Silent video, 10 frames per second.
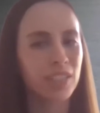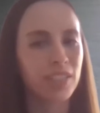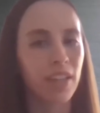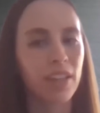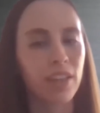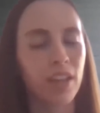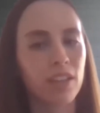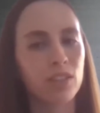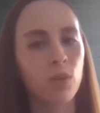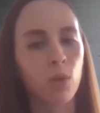saying that
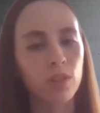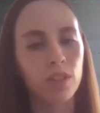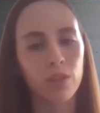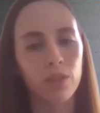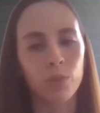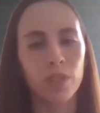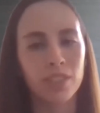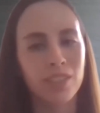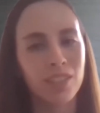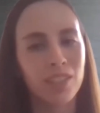it's only the
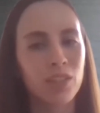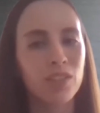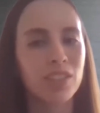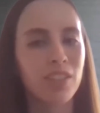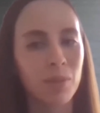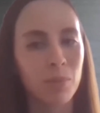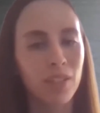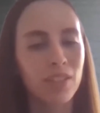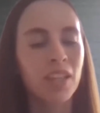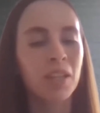recency of the
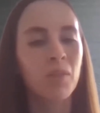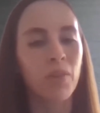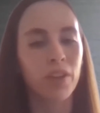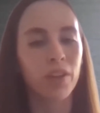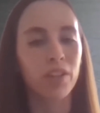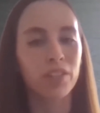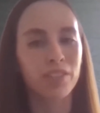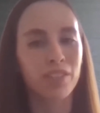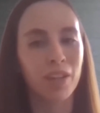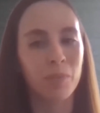segment,
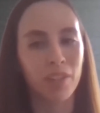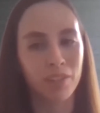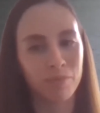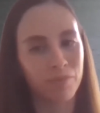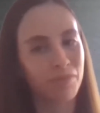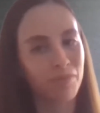because I mean,